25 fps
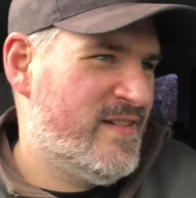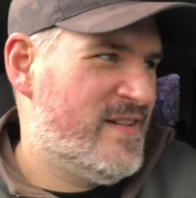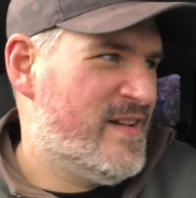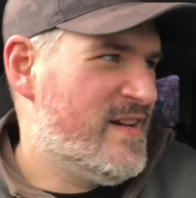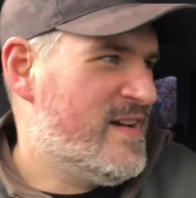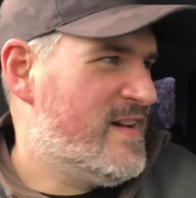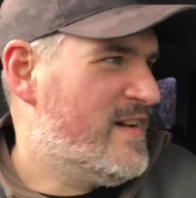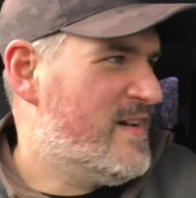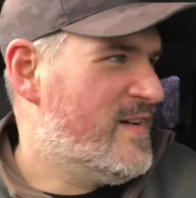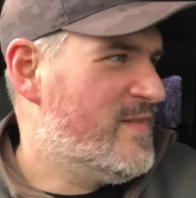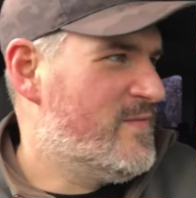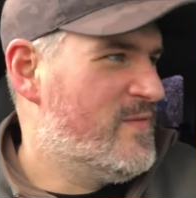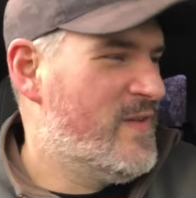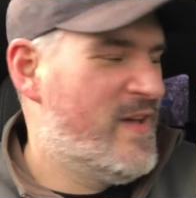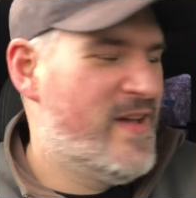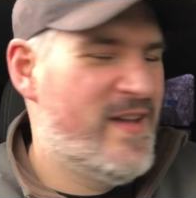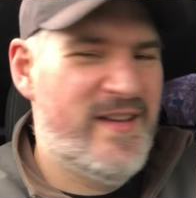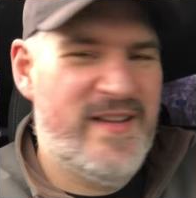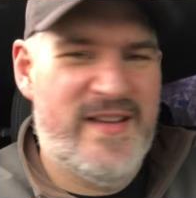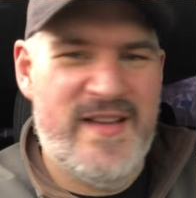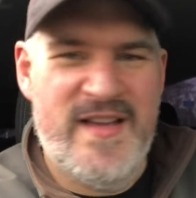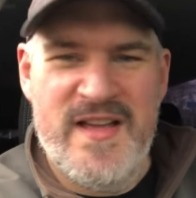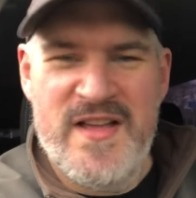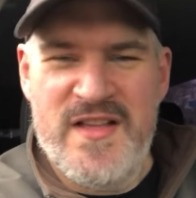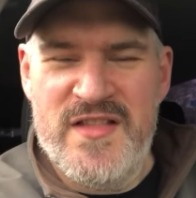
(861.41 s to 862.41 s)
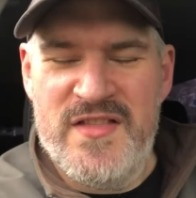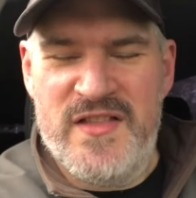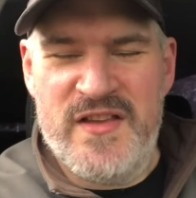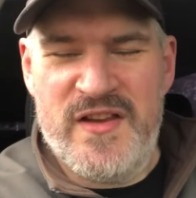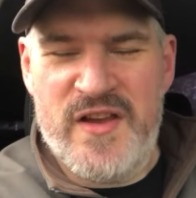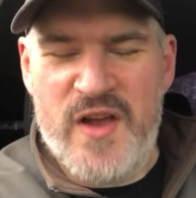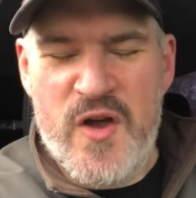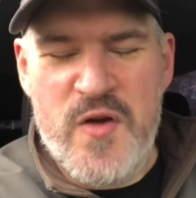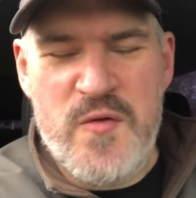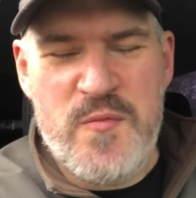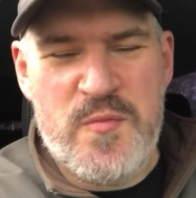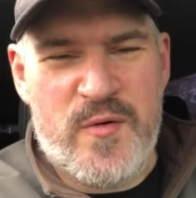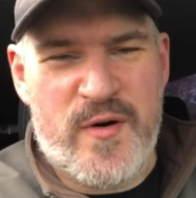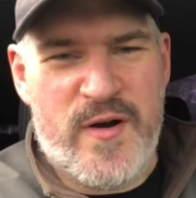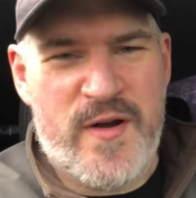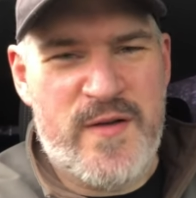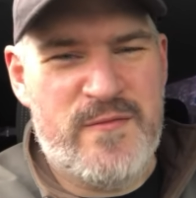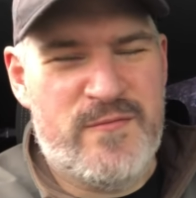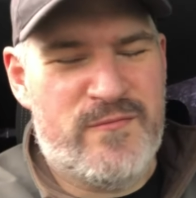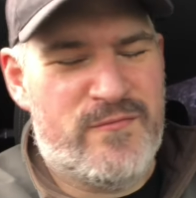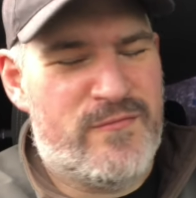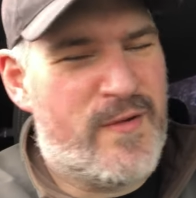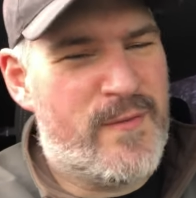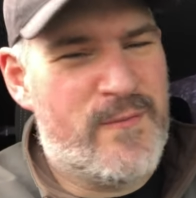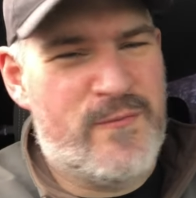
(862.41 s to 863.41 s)
The
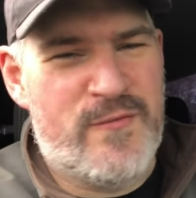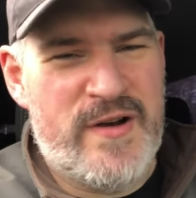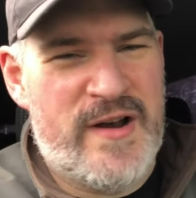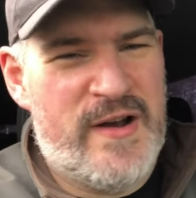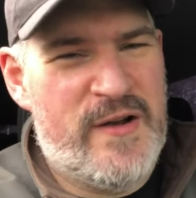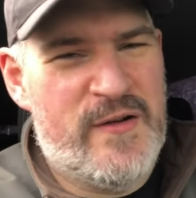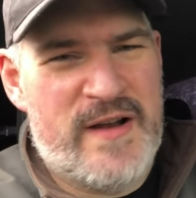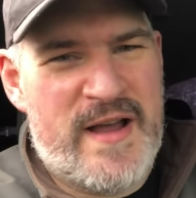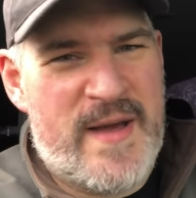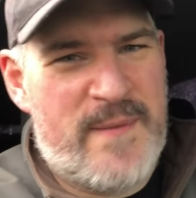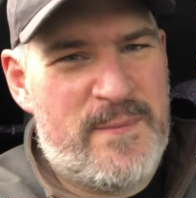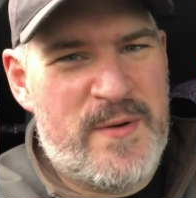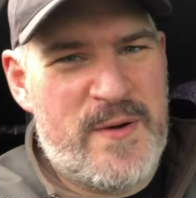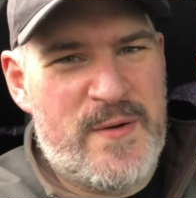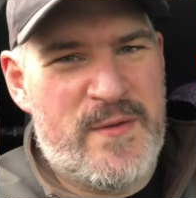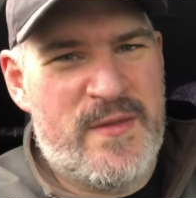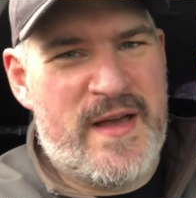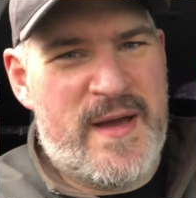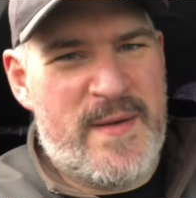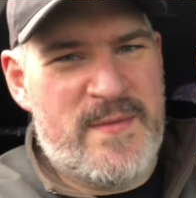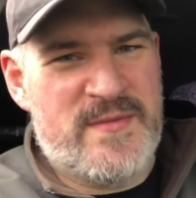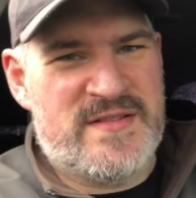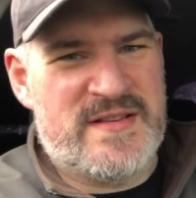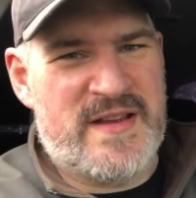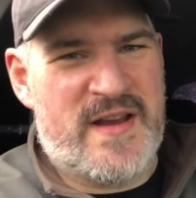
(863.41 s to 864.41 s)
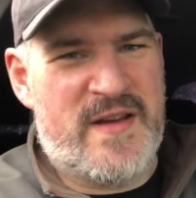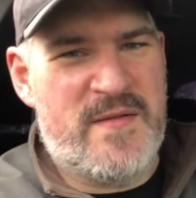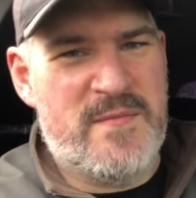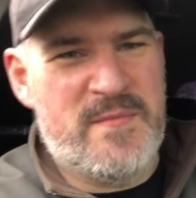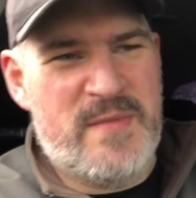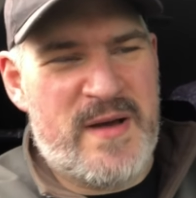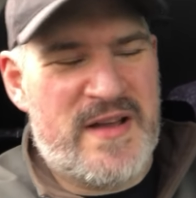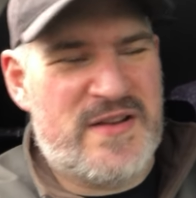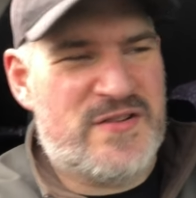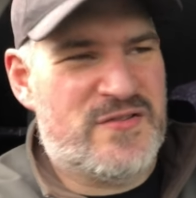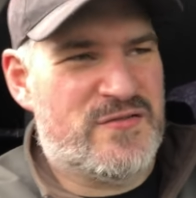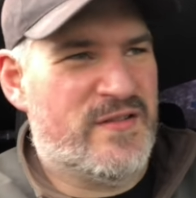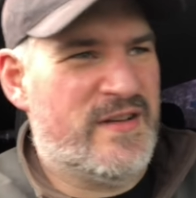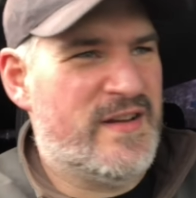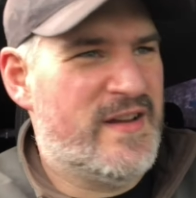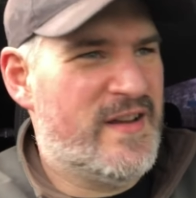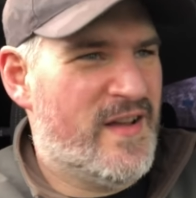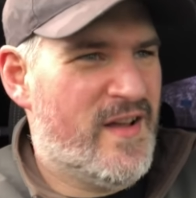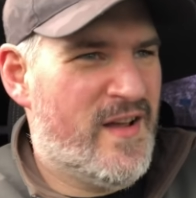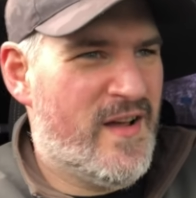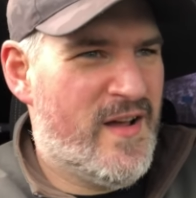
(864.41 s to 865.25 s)
GoPro, I'm really unhappy with that second battery.